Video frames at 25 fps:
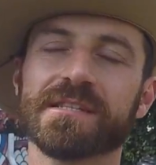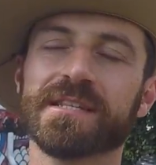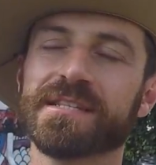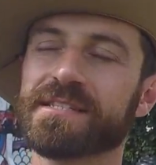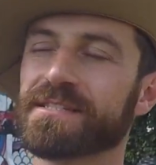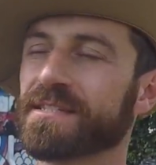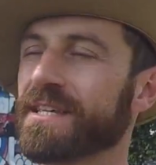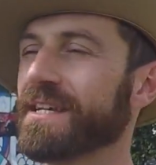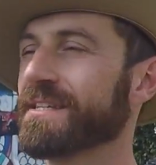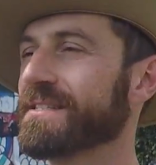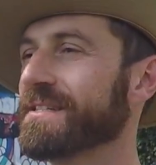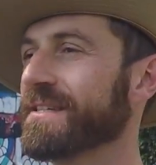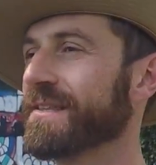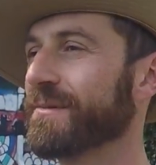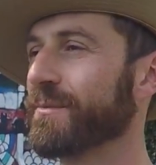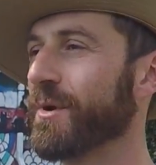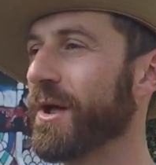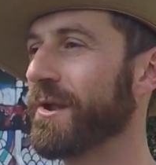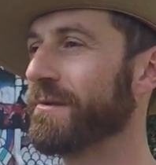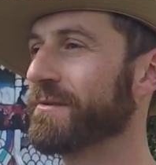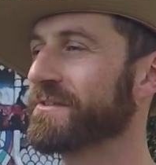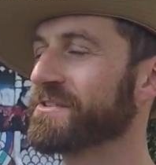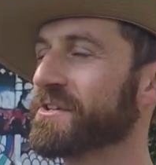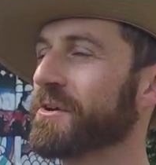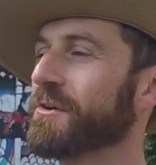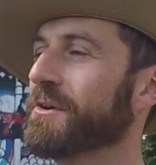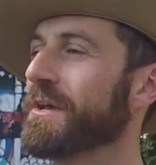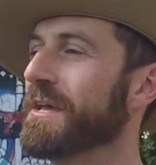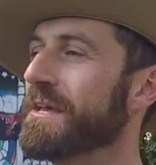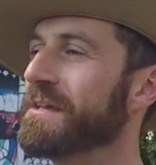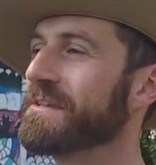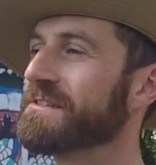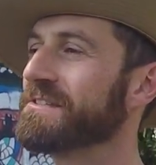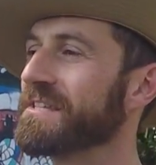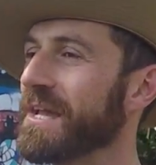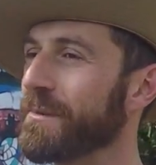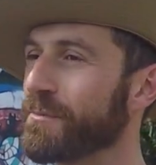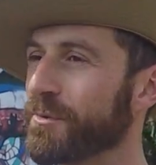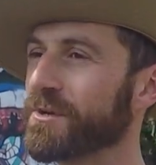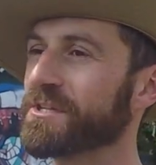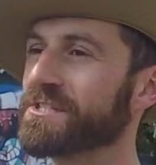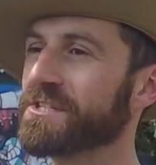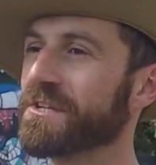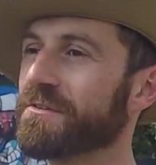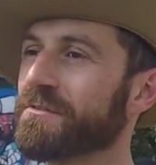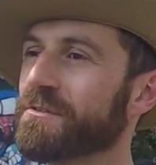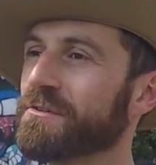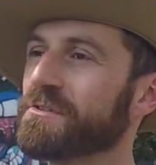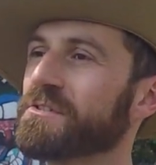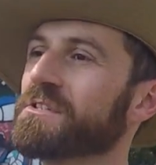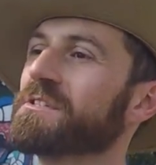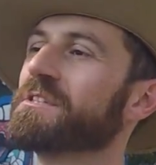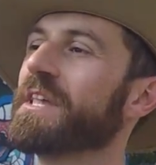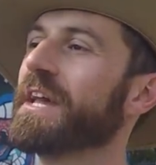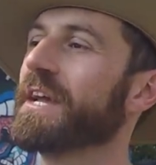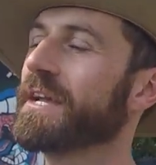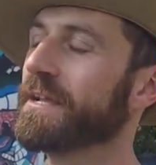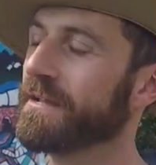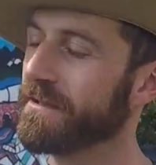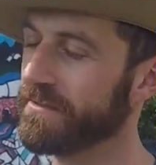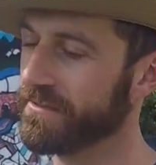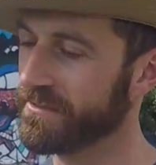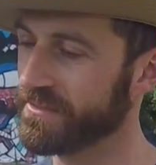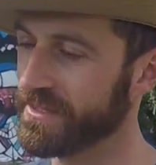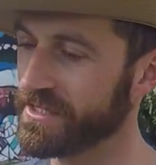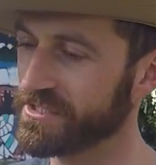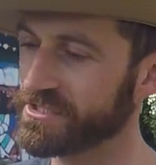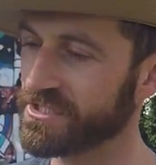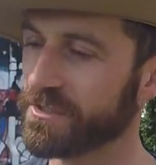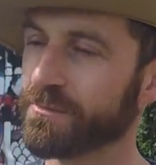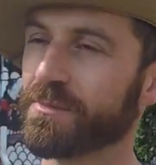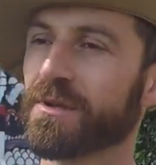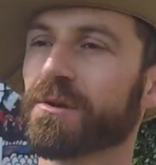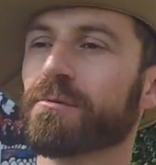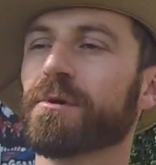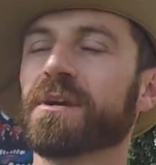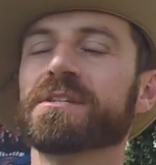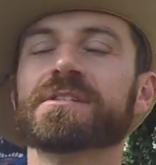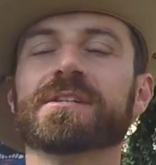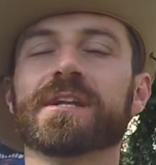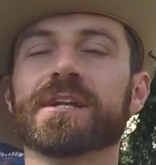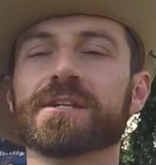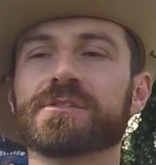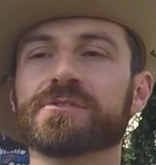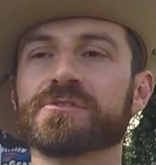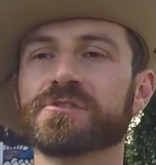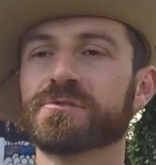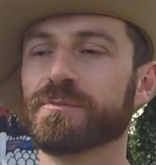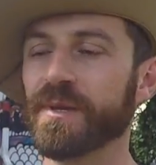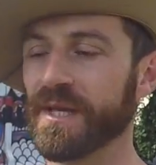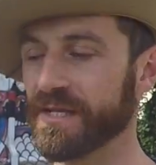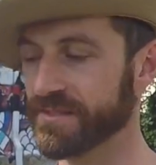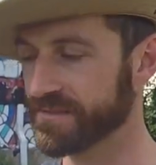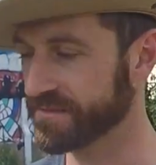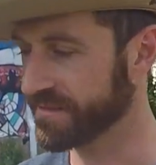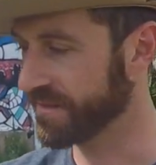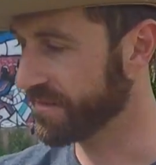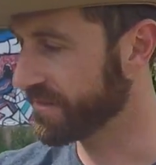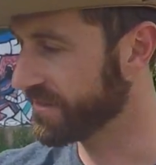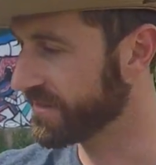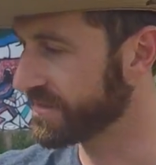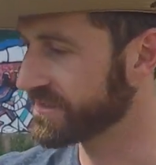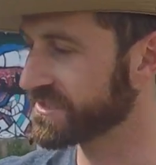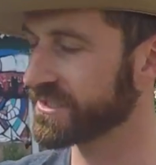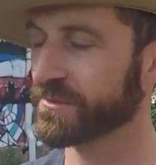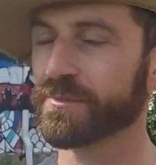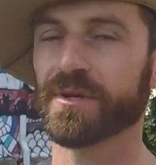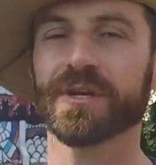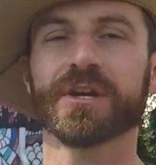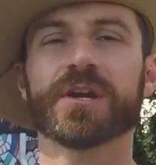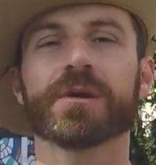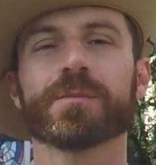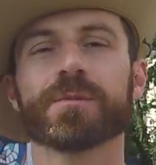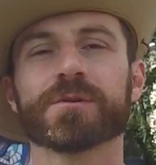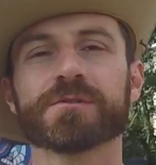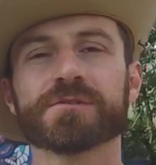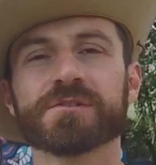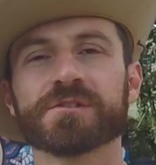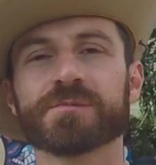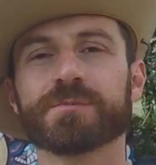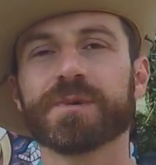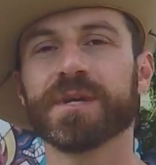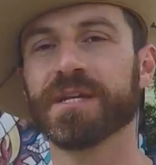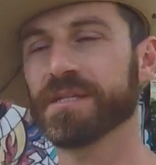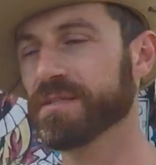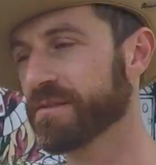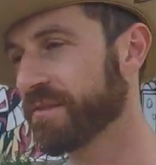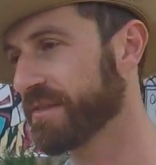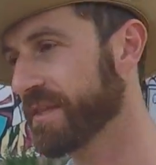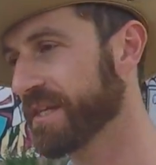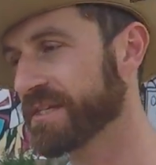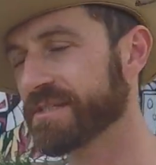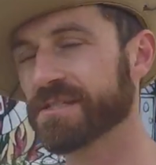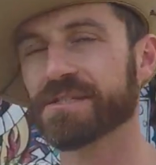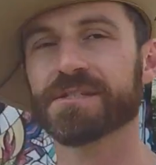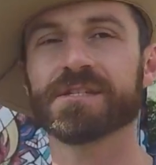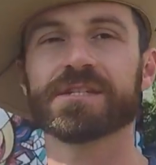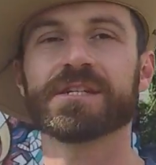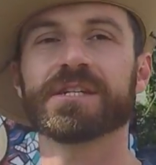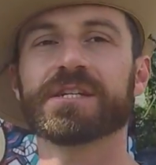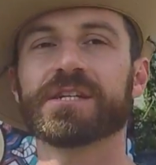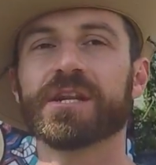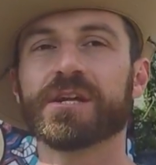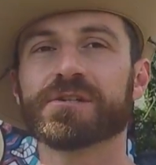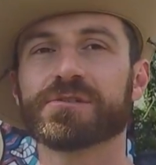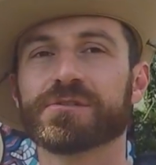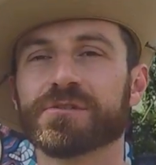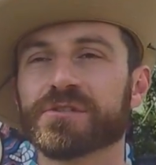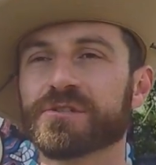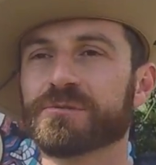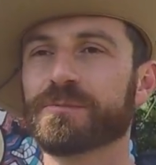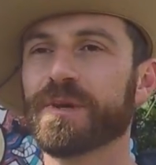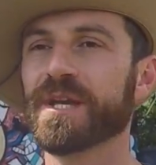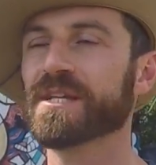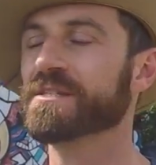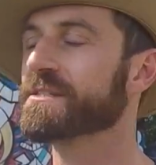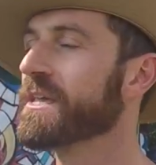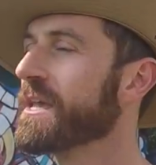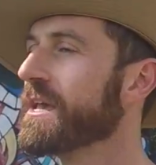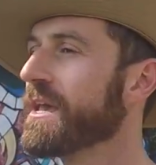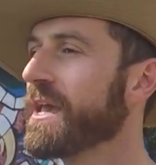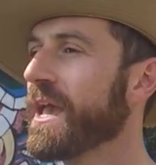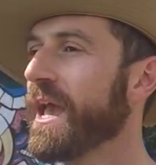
Let's get to the bottom of it. So separation of uses, like this should be a residential space. This should be a commercial space. This is an industrial space.